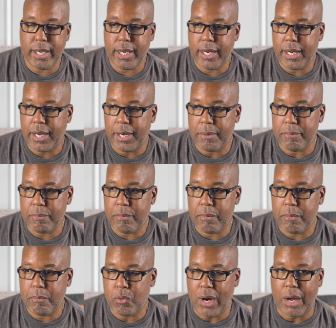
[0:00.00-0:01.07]

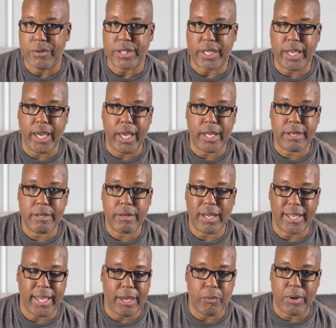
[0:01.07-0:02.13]
When I was a kid,
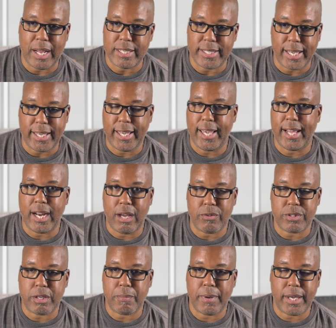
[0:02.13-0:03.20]
again, when I say kid, I
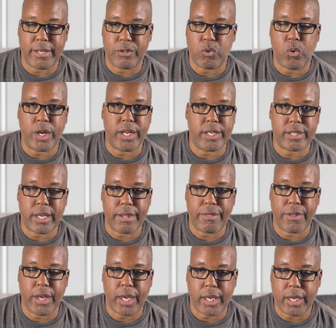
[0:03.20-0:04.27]
was in my 20s, I
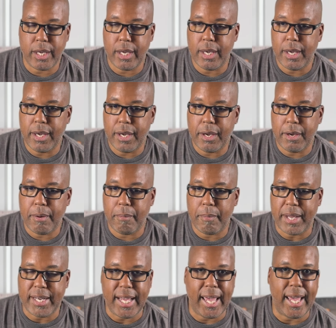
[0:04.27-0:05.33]
think.
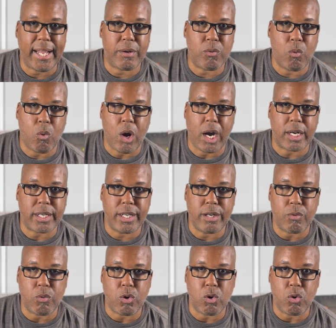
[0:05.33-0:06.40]
My dad walked in the
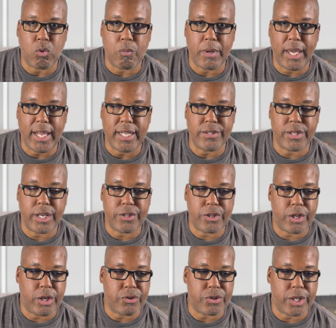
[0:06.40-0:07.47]
room and he says, "You
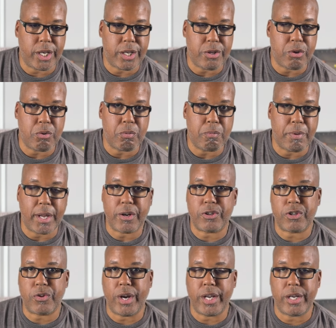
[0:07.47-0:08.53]
know, son, you better
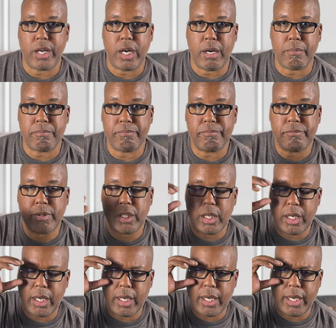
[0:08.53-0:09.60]
straighten up."
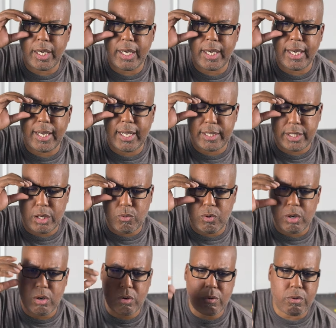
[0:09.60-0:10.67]
And I said,
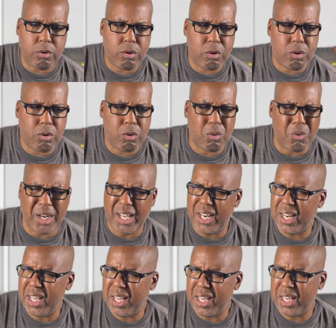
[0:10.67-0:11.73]
"Well, what?"
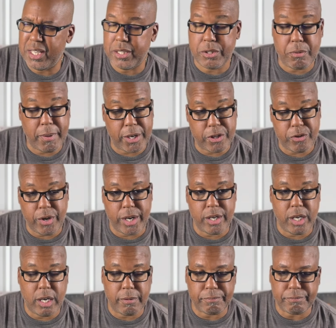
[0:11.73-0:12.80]
He says, "You better straighten
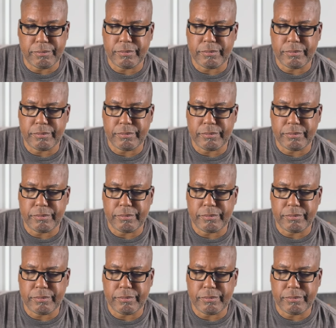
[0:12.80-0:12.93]
up."